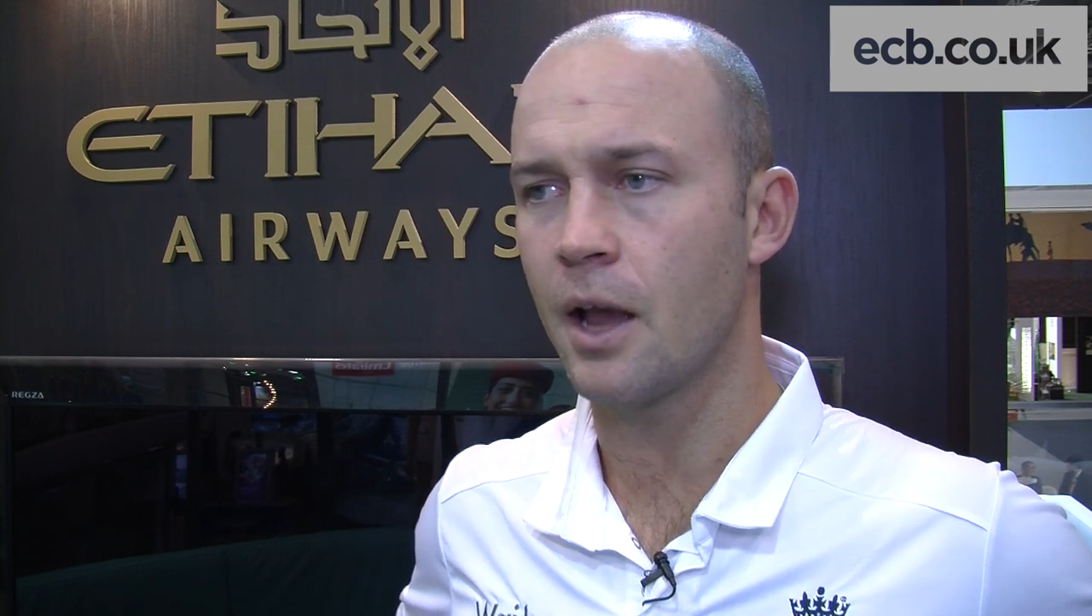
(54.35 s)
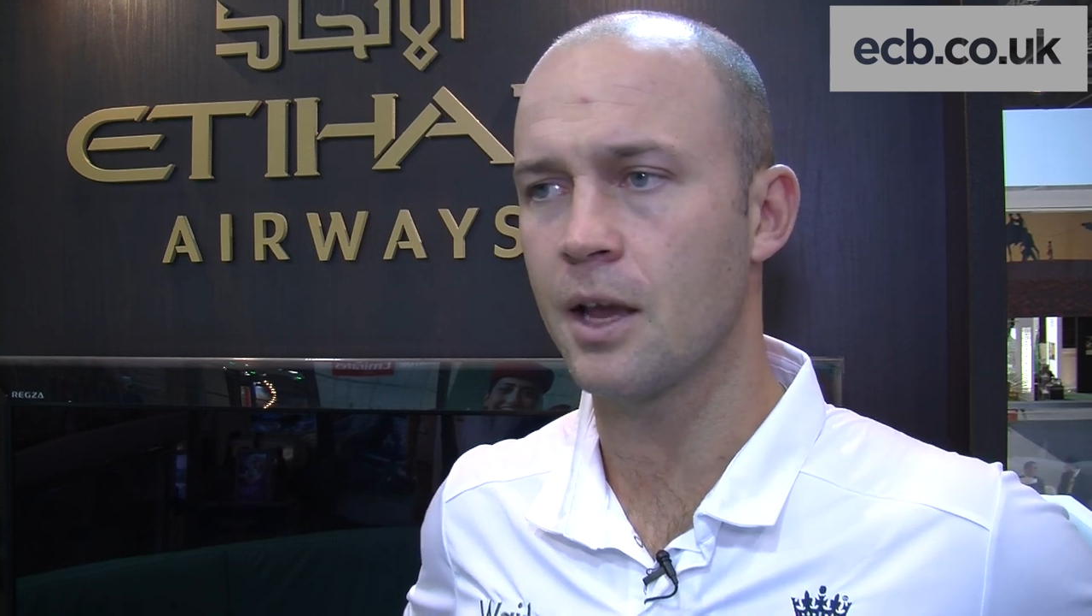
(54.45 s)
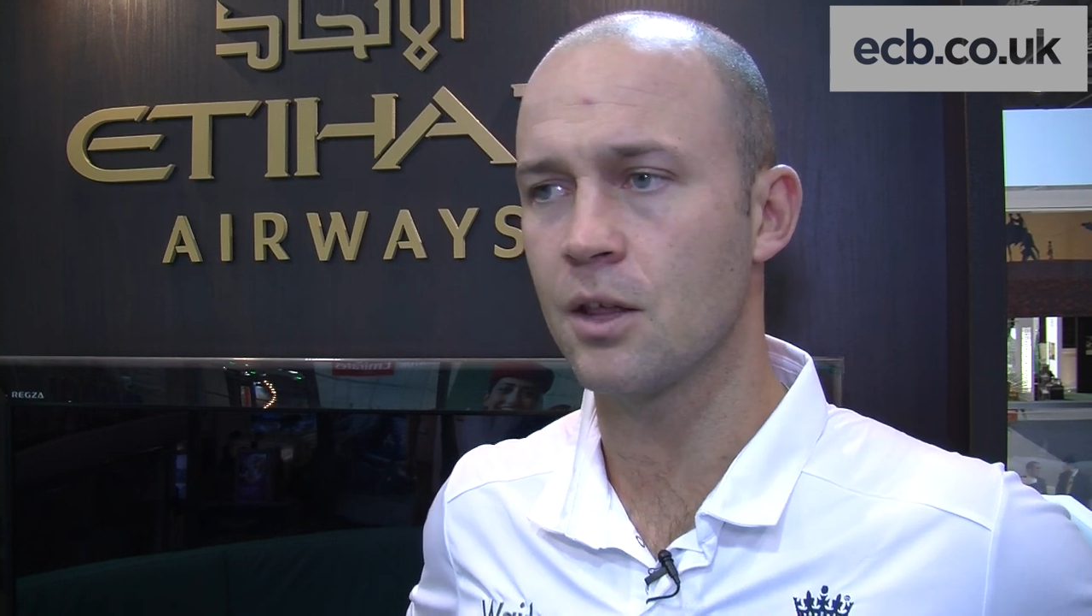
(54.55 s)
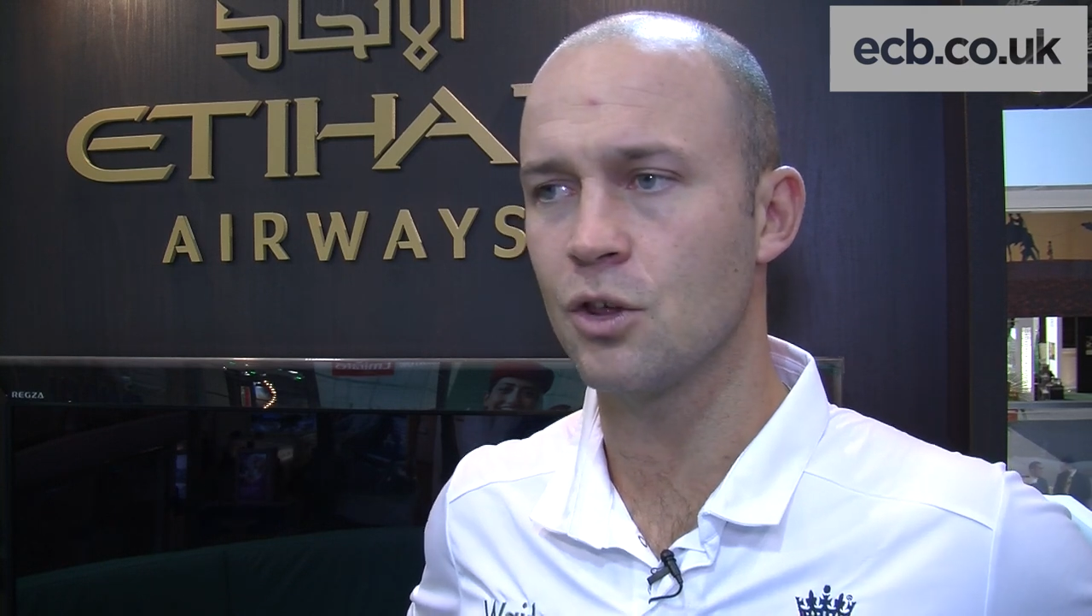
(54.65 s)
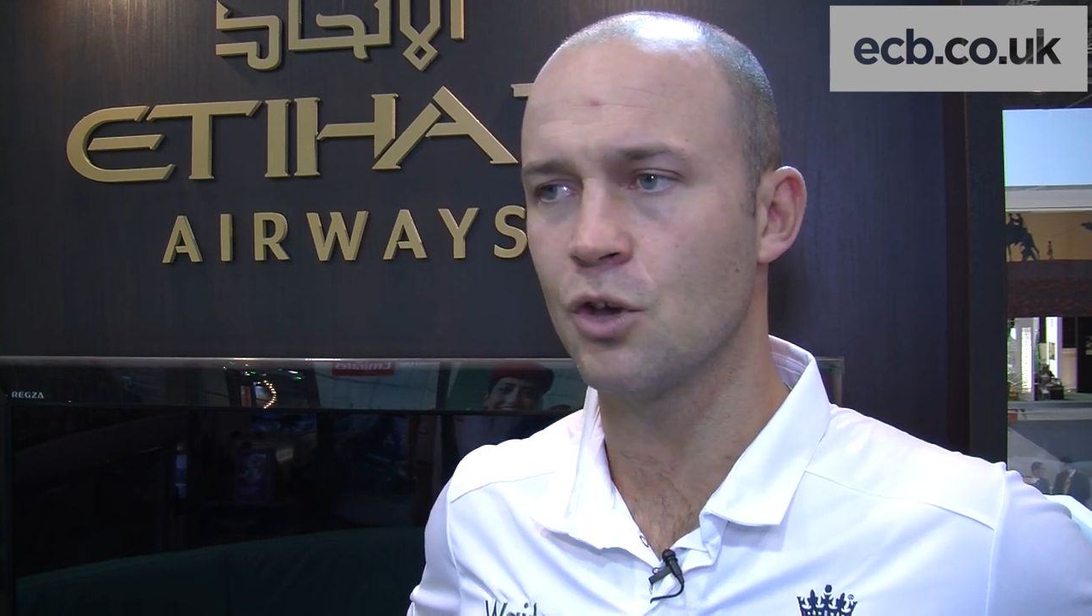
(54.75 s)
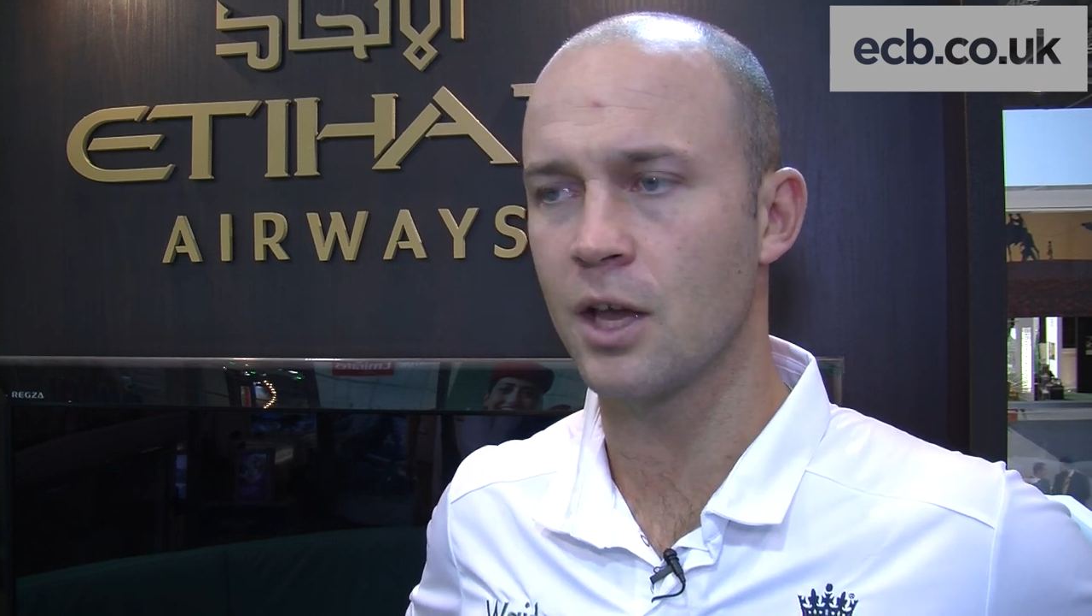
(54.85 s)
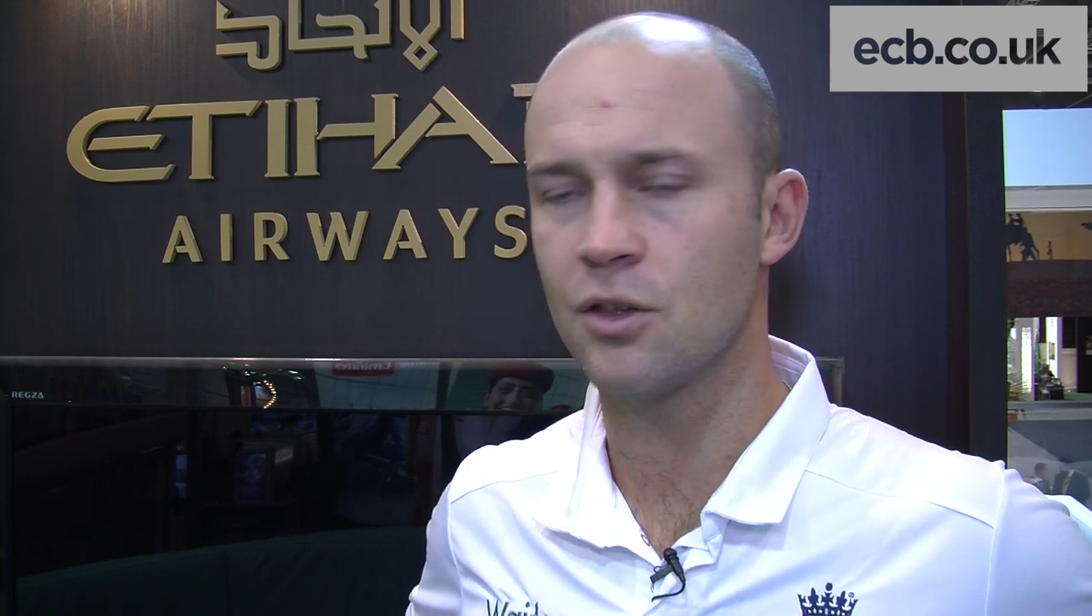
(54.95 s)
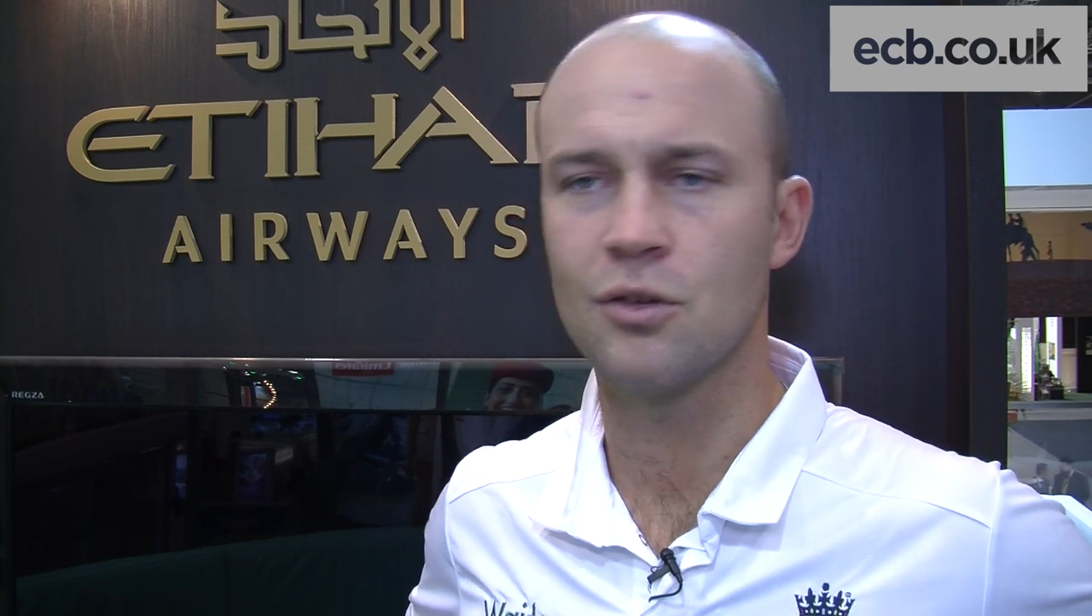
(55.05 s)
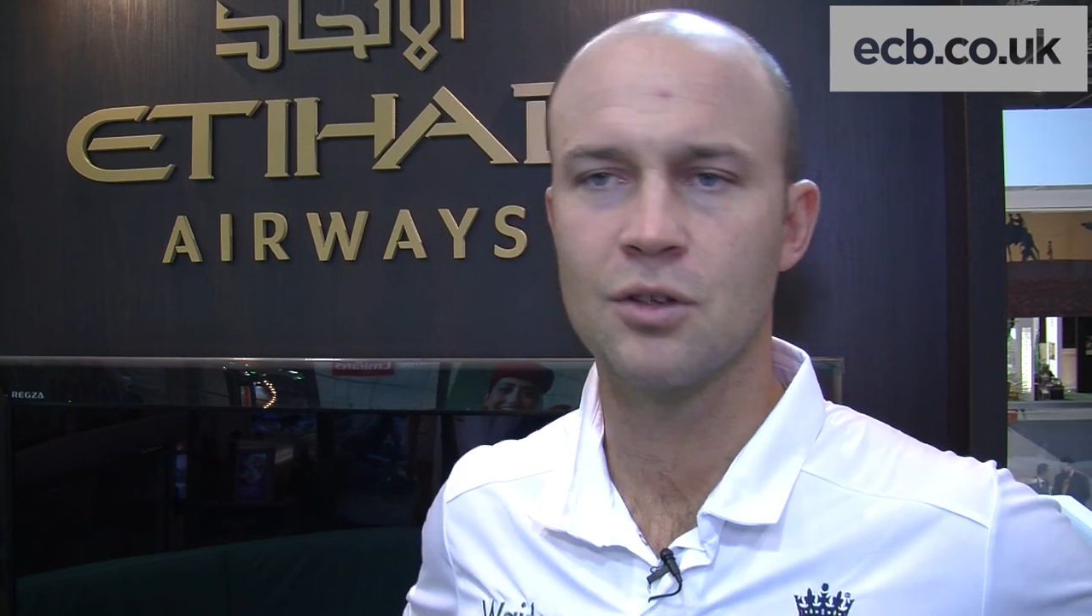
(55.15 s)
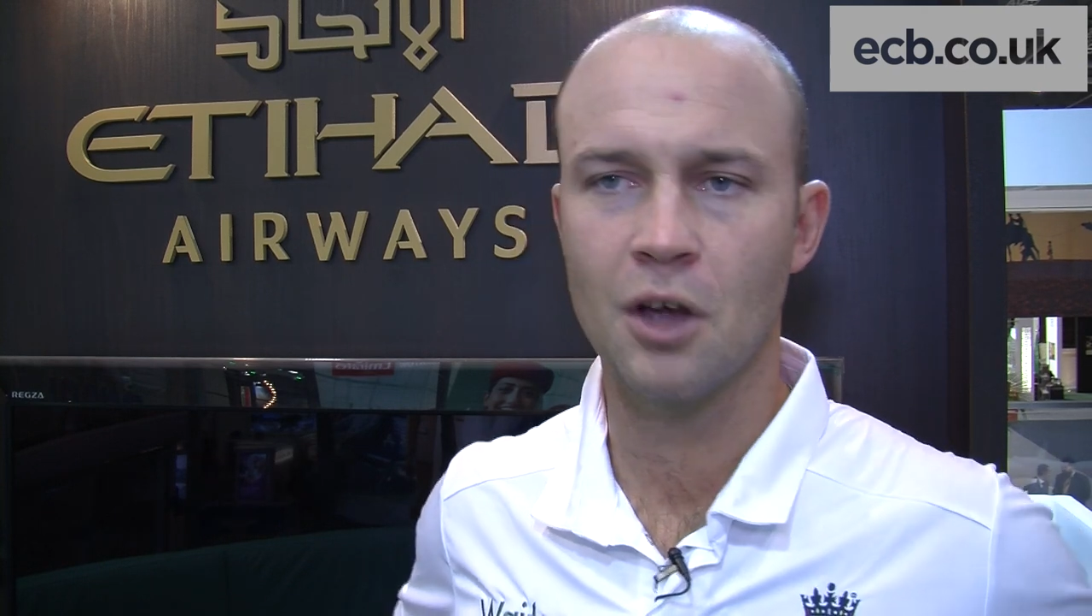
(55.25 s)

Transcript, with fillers: get, you get used